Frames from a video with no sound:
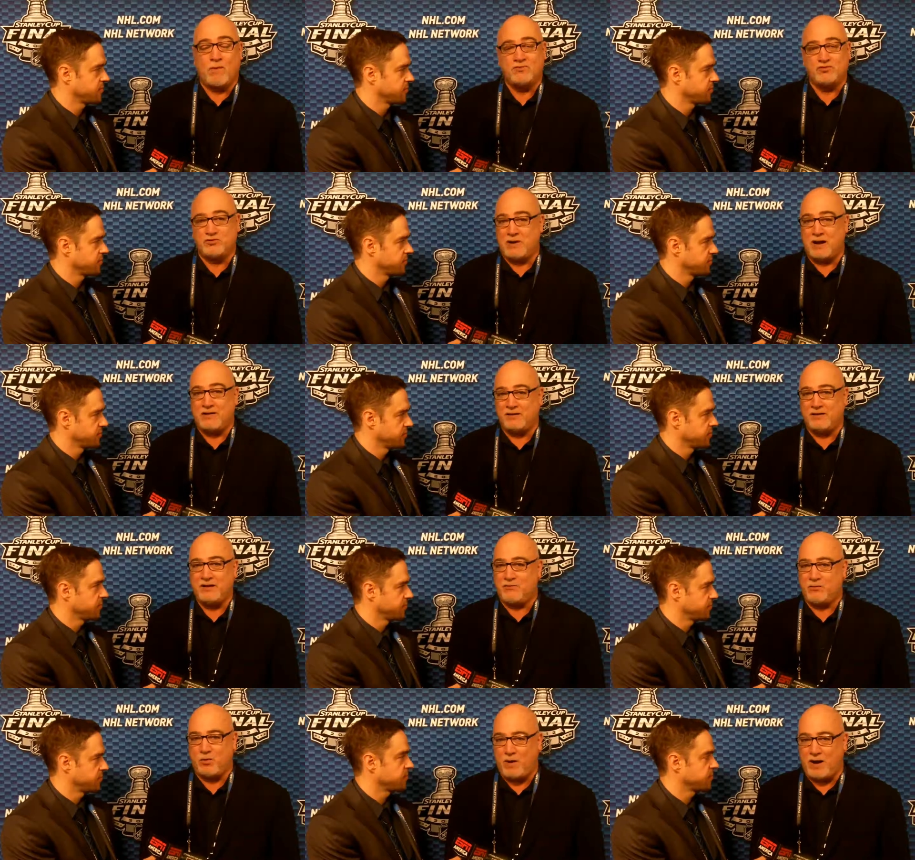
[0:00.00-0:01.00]
Speaker 1: rummaging around the
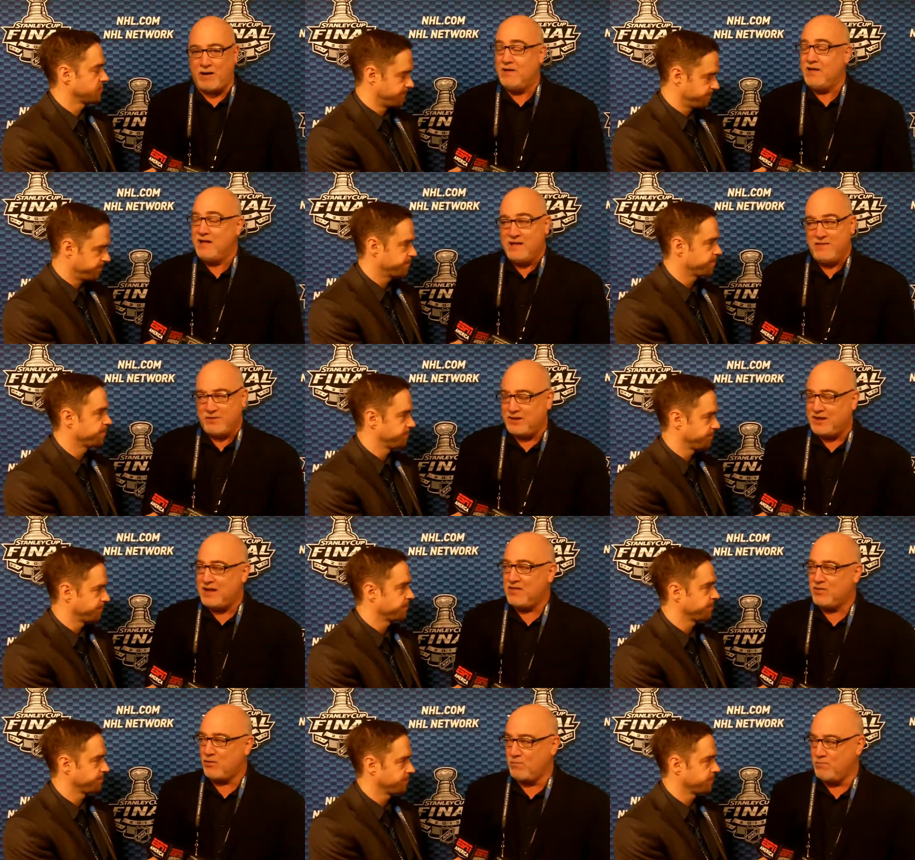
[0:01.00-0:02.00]
league for a while. The
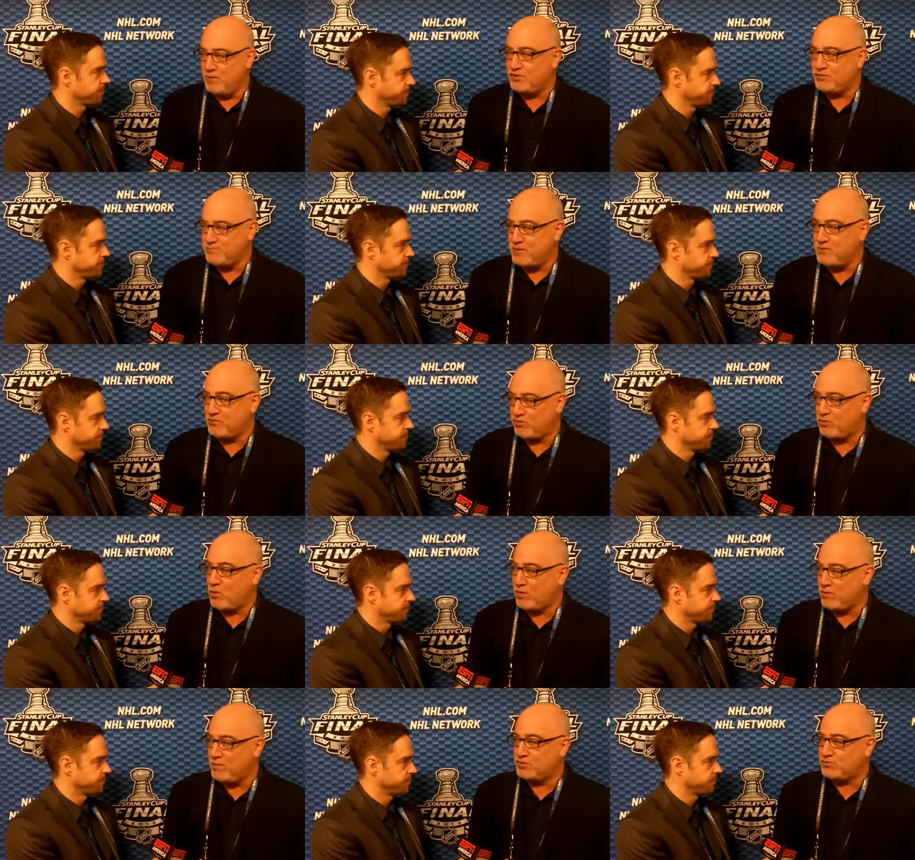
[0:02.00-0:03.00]
Kings are a much better
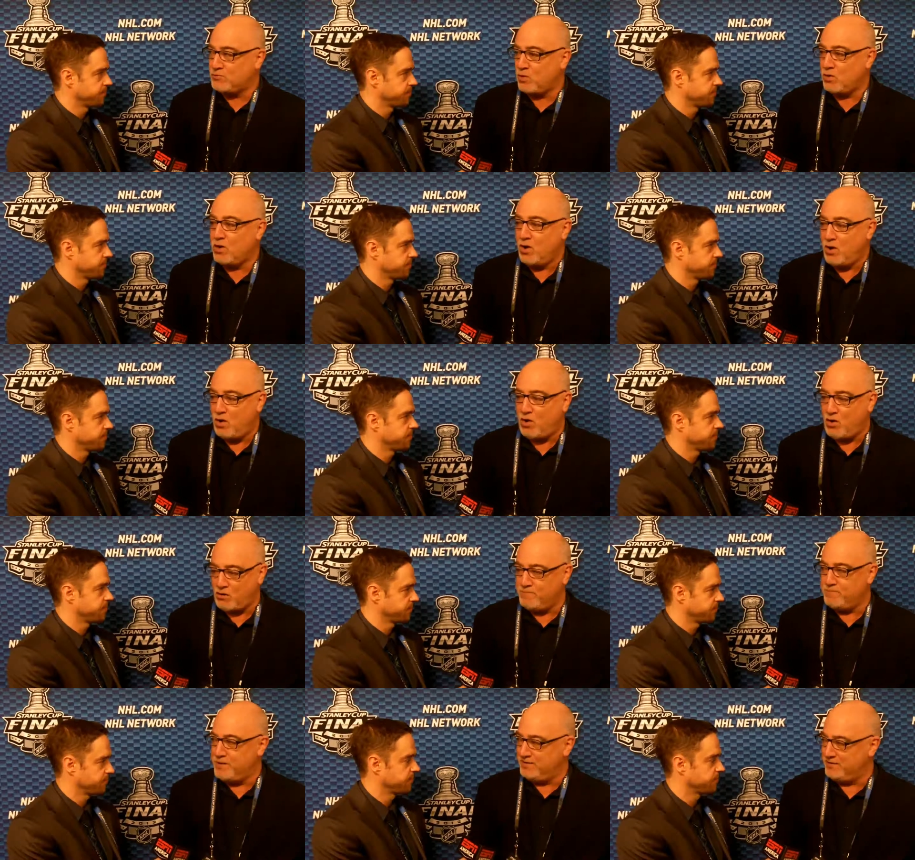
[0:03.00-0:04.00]
story, a much more
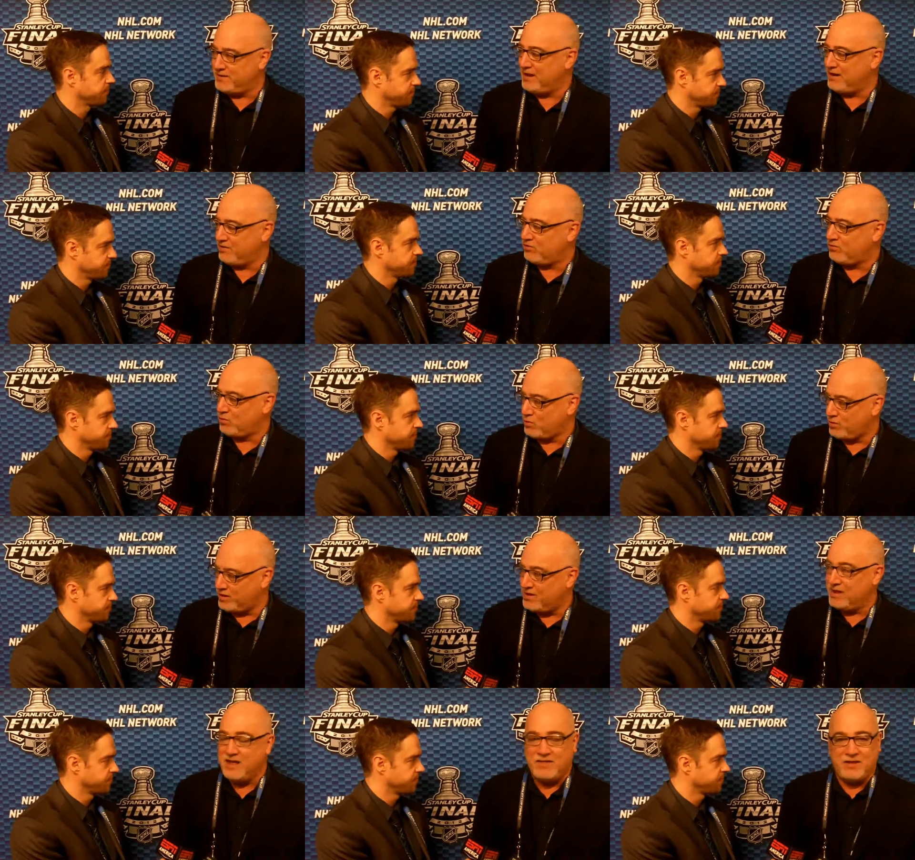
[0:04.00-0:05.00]
hard bitten kind of
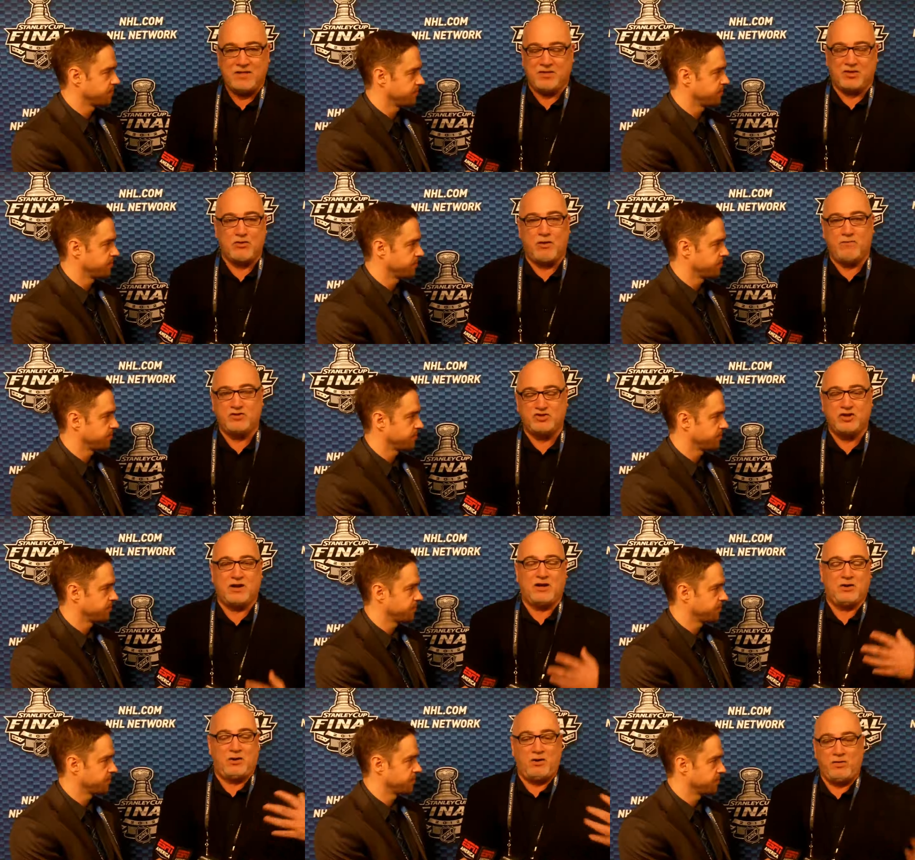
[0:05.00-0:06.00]
story than this
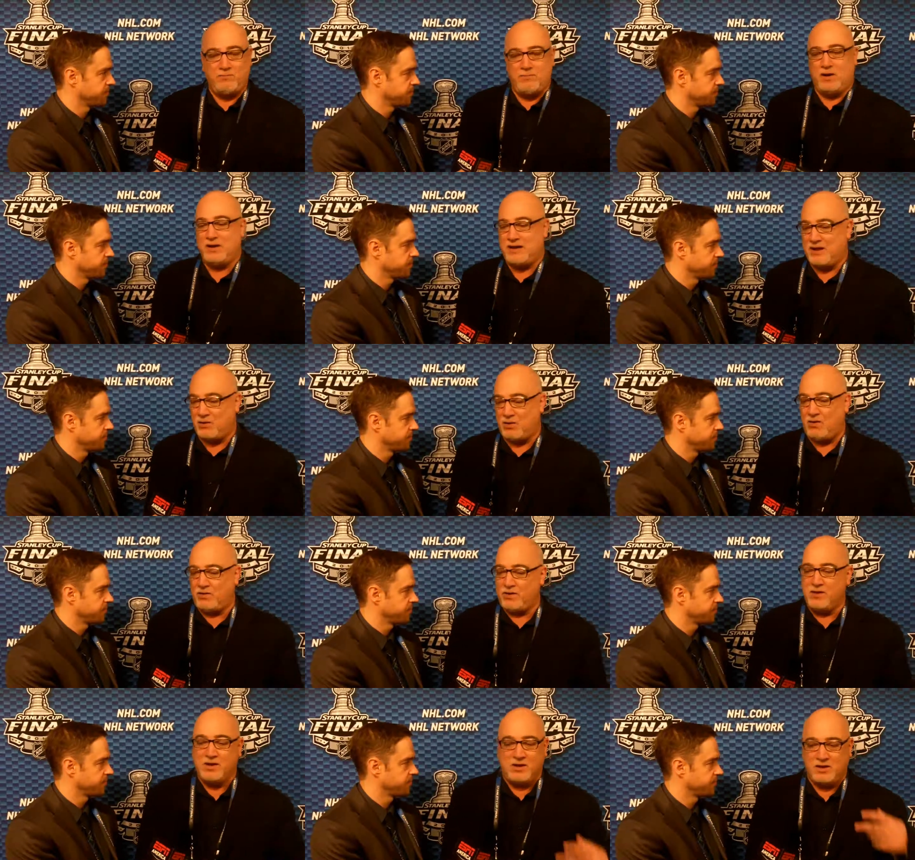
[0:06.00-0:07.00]
Kovalchuk and all the money and
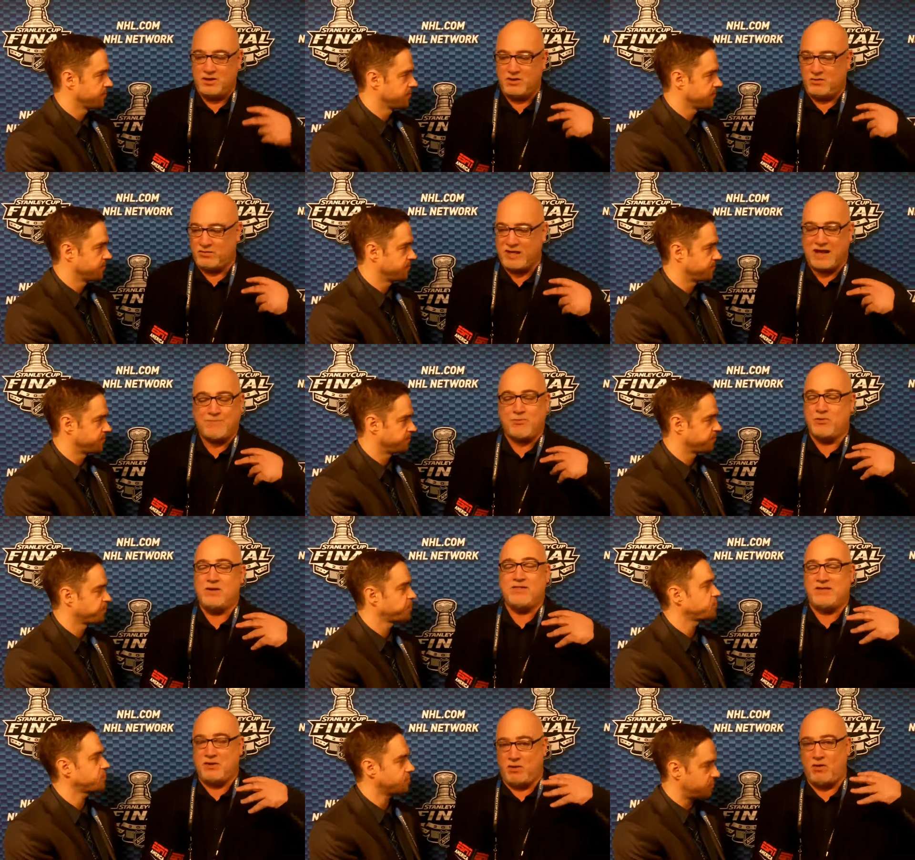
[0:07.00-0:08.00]
all the you know Zach
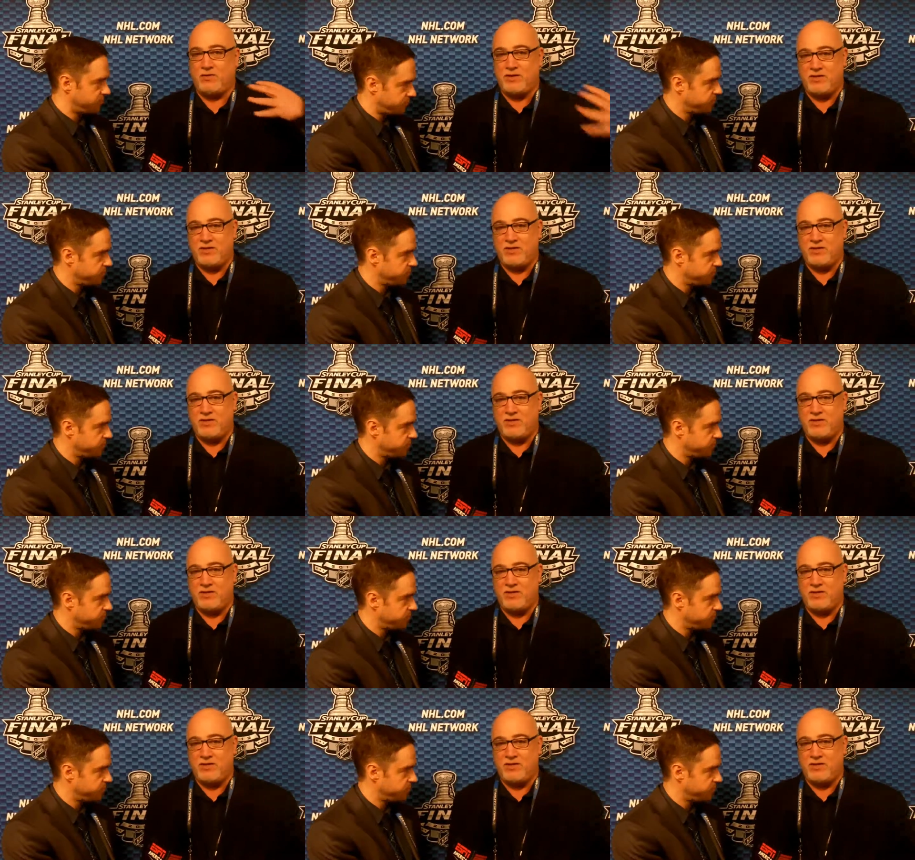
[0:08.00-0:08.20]
Parise and